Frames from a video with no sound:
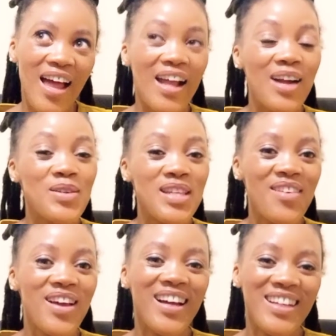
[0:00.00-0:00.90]
Like I was
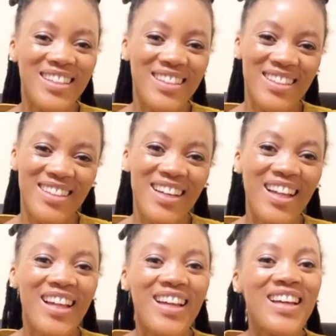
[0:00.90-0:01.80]
having,
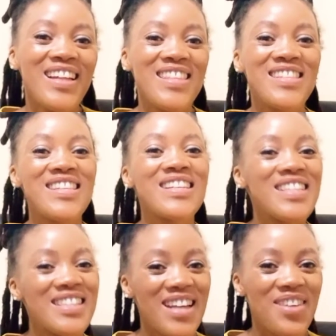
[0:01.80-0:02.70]
this is a
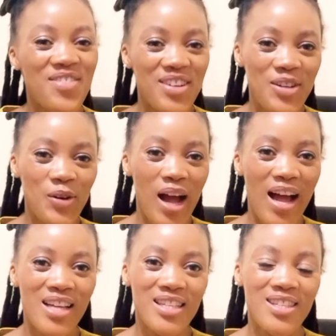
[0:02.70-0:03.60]
chit chat video,
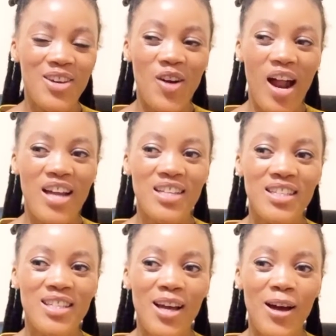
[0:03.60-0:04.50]
guys,
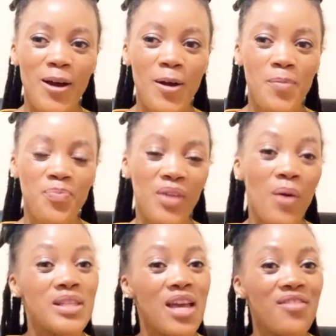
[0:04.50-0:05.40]
right? I
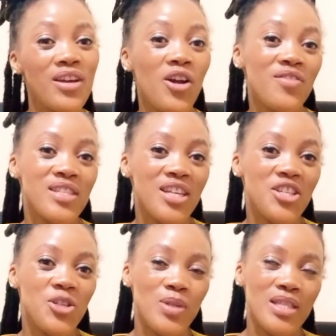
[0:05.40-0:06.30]
was having a
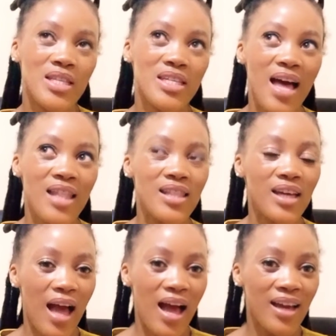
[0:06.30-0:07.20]
conversation with this other
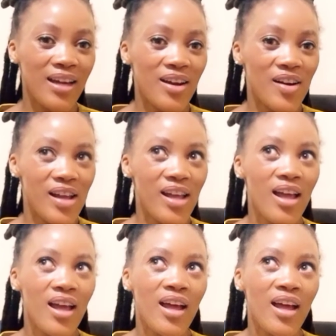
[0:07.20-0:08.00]
guy, right?